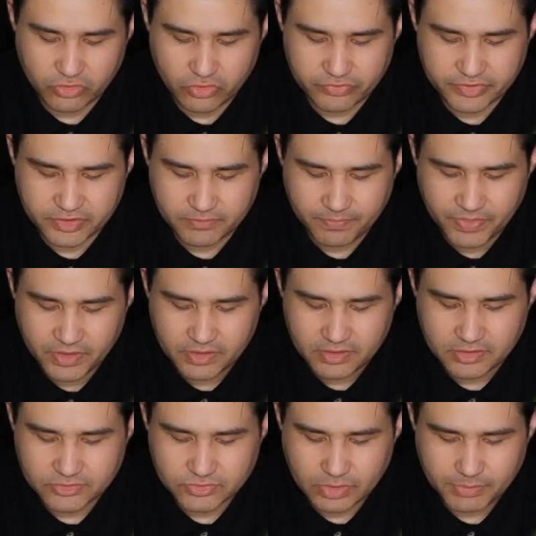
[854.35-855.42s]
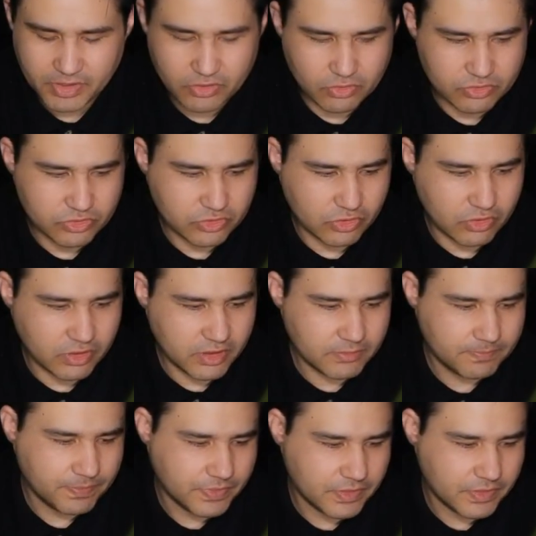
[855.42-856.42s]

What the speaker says: over, is going to be controlled,